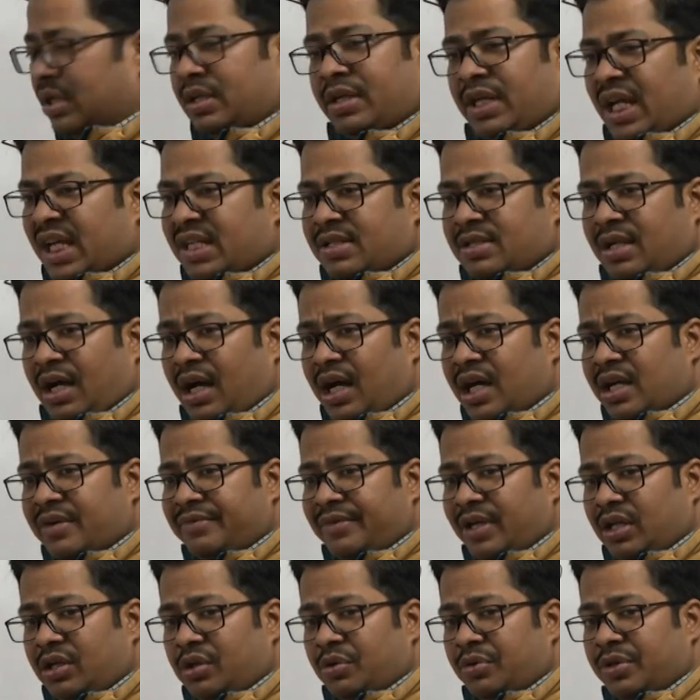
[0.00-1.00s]
next higher
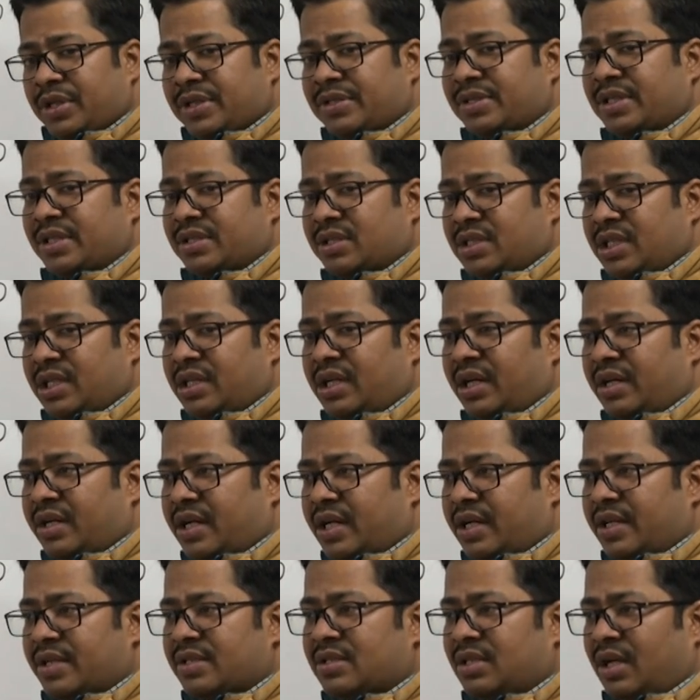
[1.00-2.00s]
value is
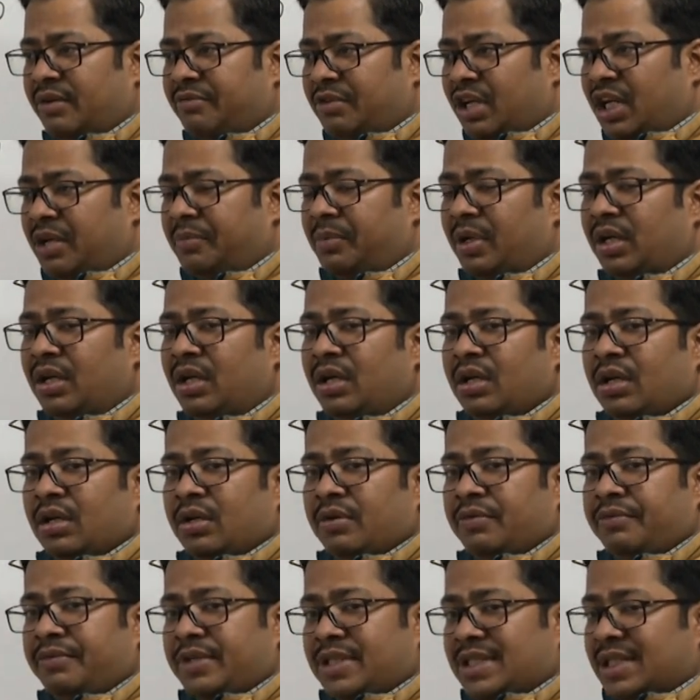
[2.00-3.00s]
1600 is available,
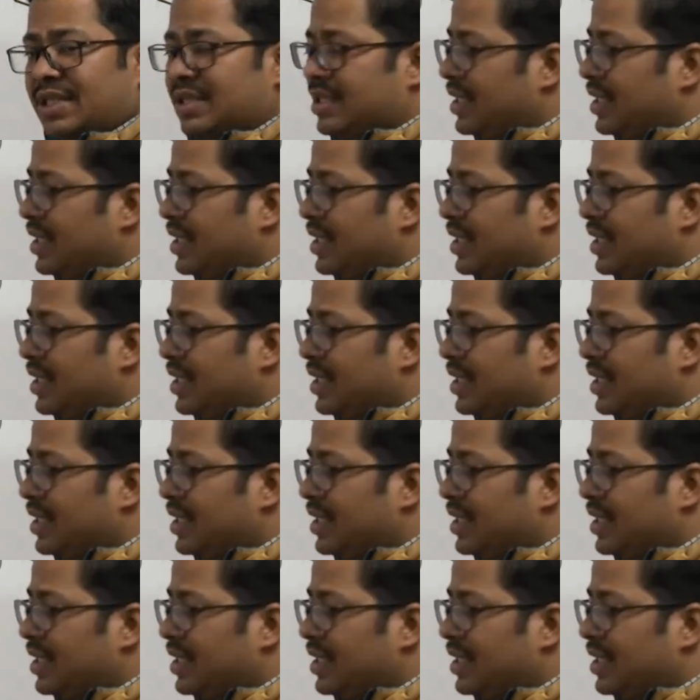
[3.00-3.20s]
which is